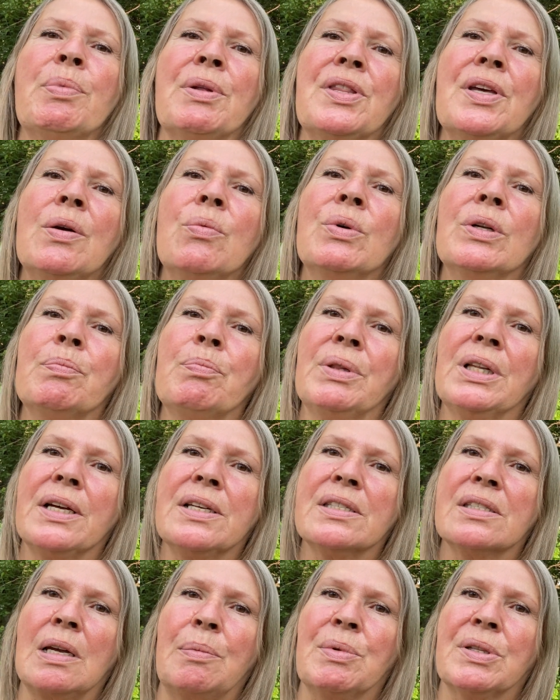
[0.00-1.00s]
But then we'll
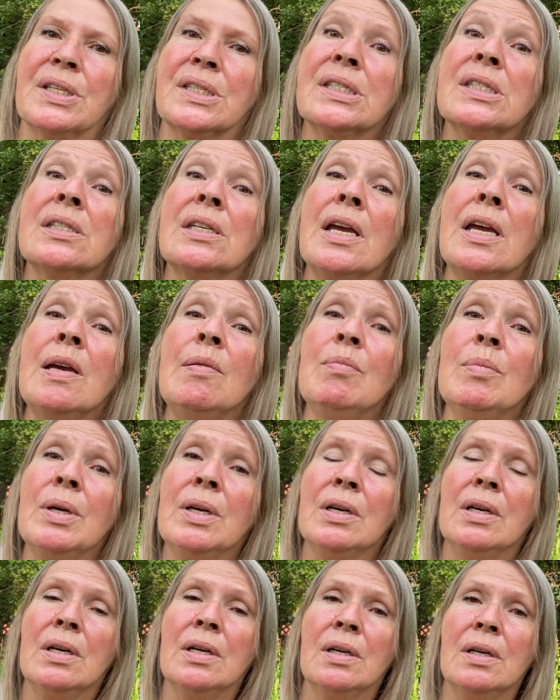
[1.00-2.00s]
place some of the same
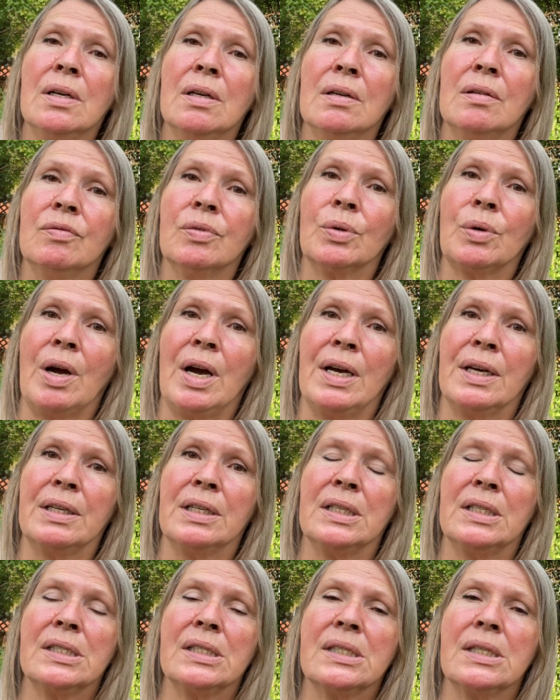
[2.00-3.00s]

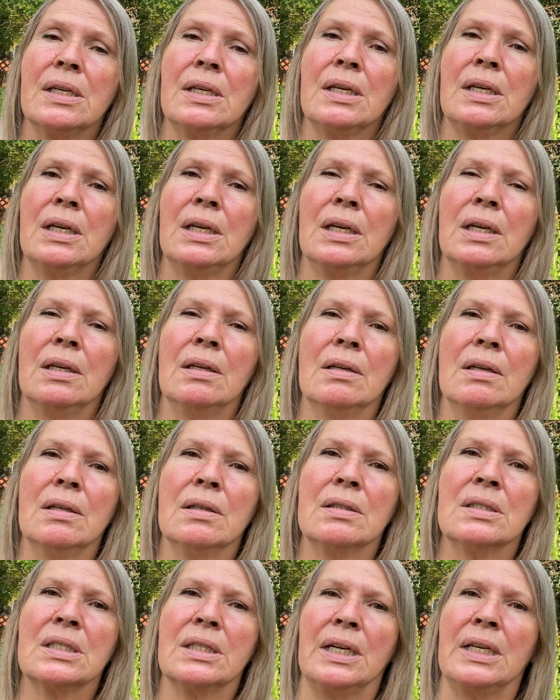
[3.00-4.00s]
varieties in
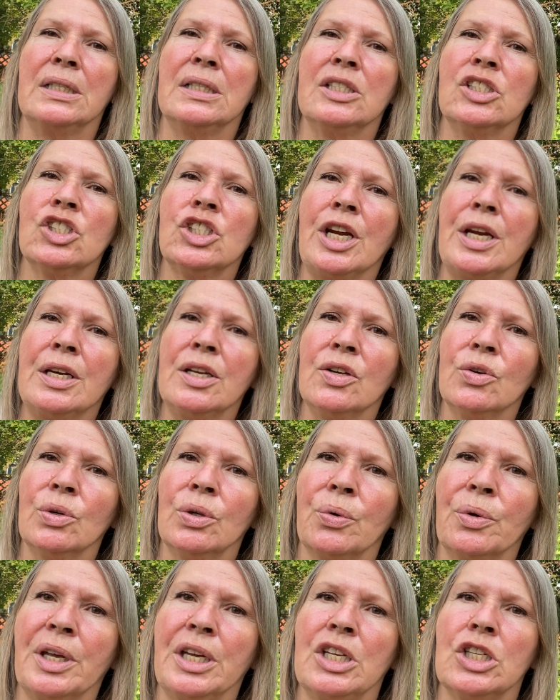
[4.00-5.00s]
slightly shadier
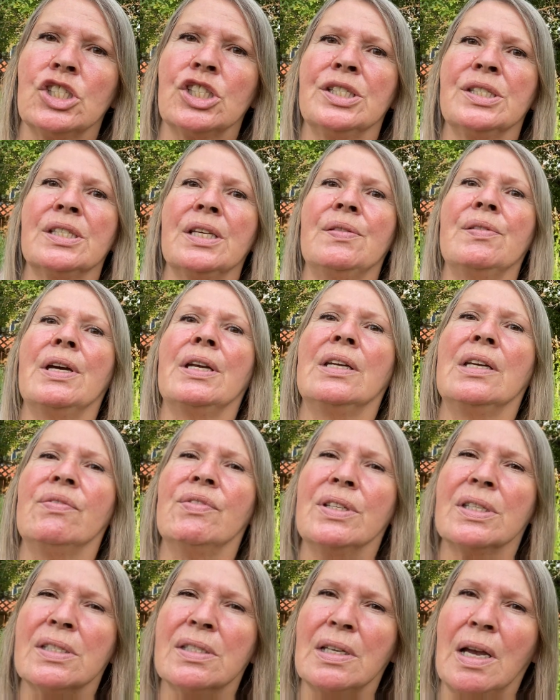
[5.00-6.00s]
locations, and then
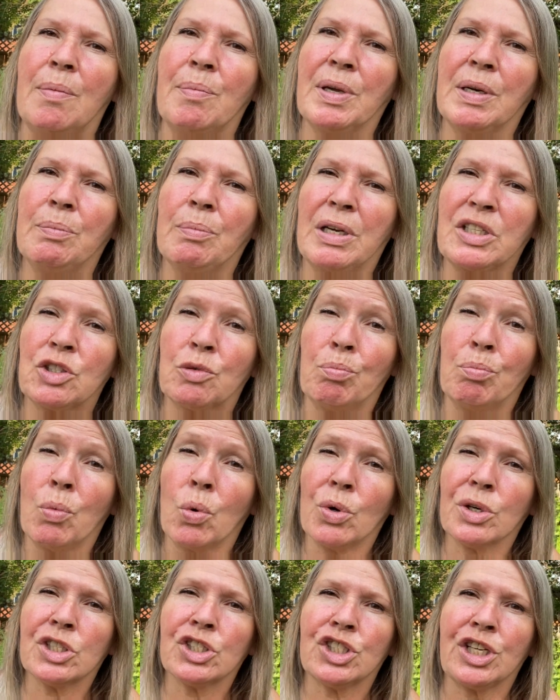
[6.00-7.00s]
even some in much
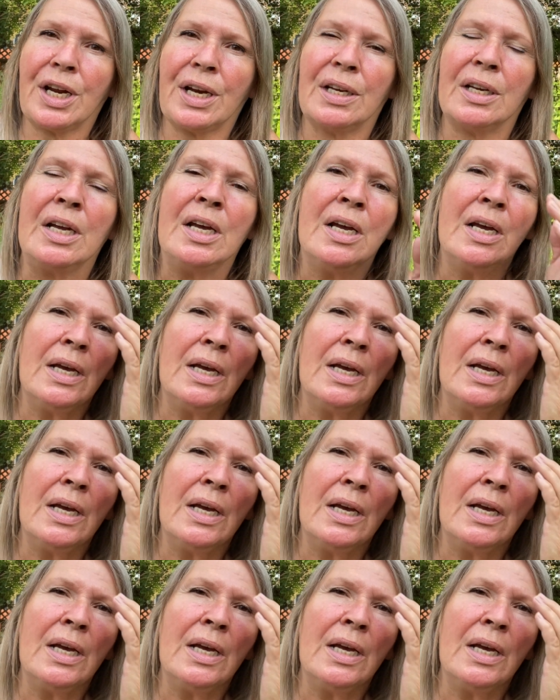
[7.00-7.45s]
more shade.